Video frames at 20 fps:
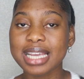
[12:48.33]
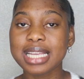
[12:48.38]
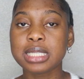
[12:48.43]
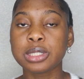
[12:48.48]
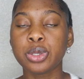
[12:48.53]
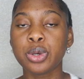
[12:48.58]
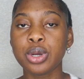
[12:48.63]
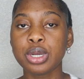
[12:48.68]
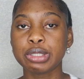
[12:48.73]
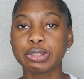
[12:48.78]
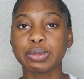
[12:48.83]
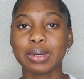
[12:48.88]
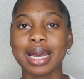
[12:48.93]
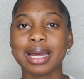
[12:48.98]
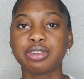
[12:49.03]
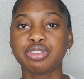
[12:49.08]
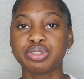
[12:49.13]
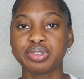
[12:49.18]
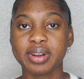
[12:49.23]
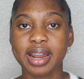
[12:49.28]
is going to
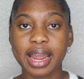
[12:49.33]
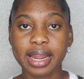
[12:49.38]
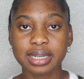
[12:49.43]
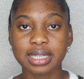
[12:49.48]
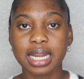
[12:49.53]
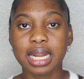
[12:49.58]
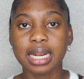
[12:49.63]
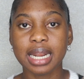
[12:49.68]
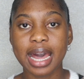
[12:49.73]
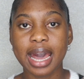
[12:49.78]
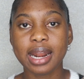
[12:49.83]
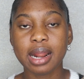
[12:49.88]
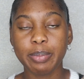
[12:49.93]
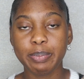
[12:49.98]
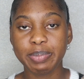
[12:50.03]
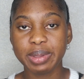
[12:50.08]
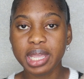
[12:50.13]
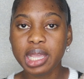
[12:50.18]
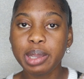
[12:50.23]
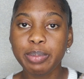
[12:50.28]
attract a lot
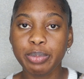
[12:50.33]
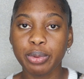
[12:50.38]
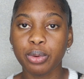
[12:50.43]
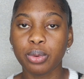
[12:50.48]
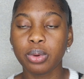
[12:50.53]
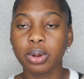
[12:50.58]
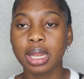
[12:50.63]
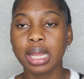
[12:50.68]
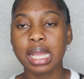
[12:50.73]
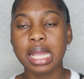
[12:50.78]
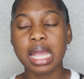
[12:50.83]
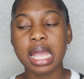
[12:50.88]
of people,